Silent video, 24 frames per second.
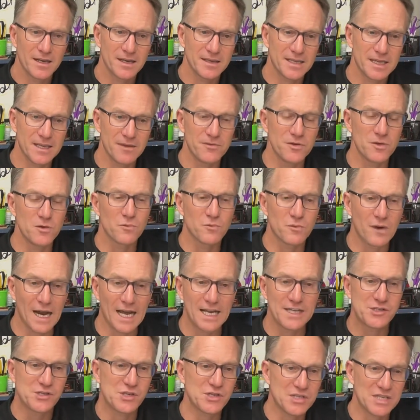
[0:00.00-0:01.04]
give you
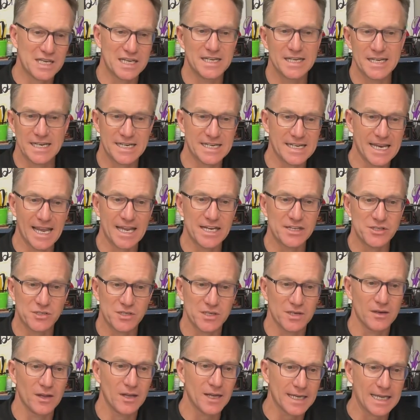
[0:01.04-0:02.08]
righteous
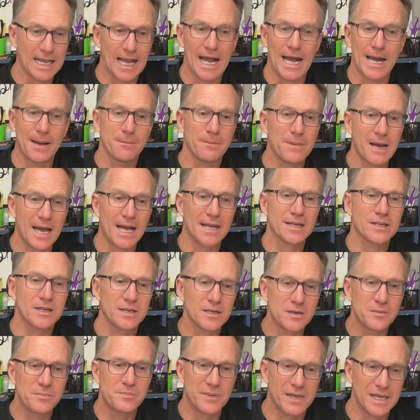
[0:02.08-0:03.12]
indignation. Like, I'm not
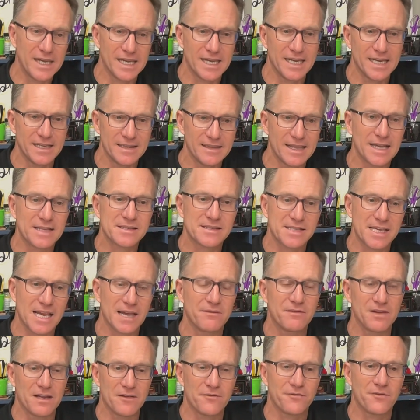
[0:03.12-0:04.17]
gonna be that
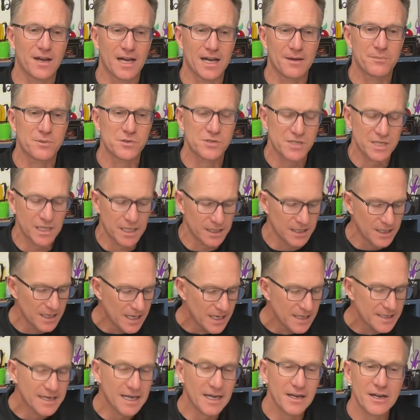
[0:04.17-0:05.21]
75%.
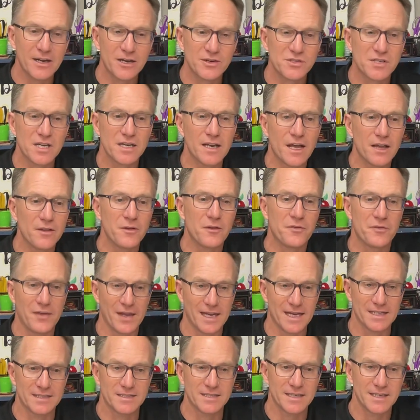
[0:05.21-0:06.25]
Now, here's another
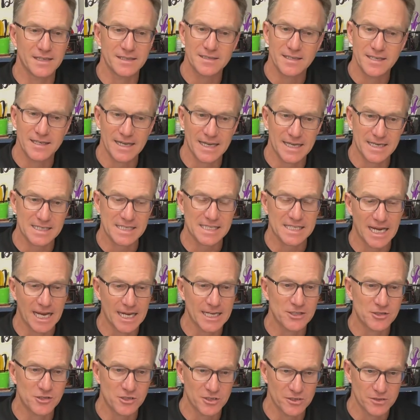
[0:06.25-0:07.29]
thing to
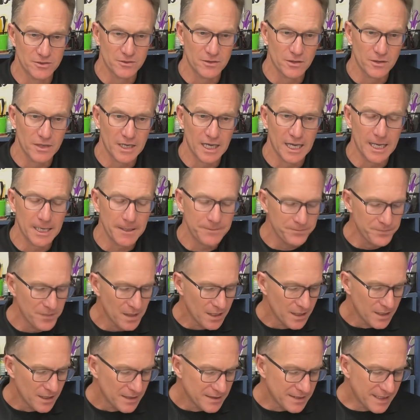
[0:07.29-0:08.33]
excite you, okay?
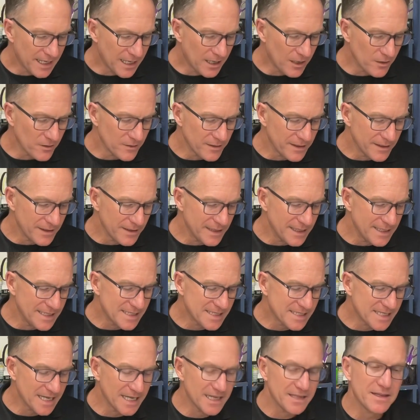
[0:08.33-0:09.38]
Now, he
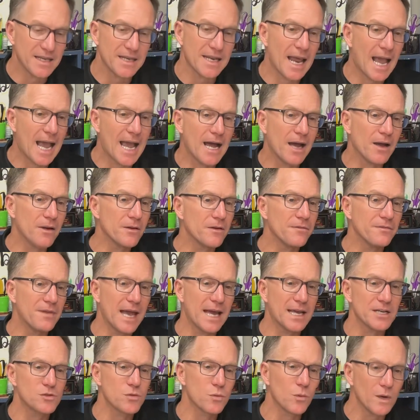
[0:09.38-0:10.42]
said that out of
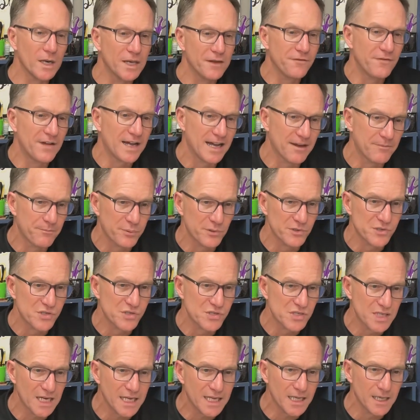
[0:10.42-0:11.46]
that
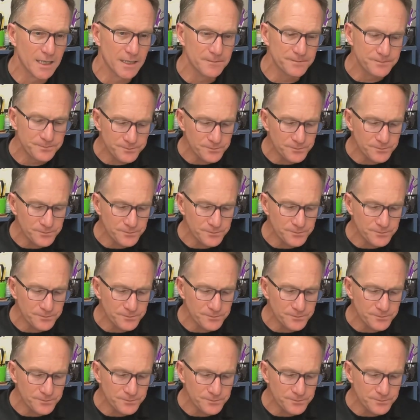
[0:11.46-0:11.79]
25%,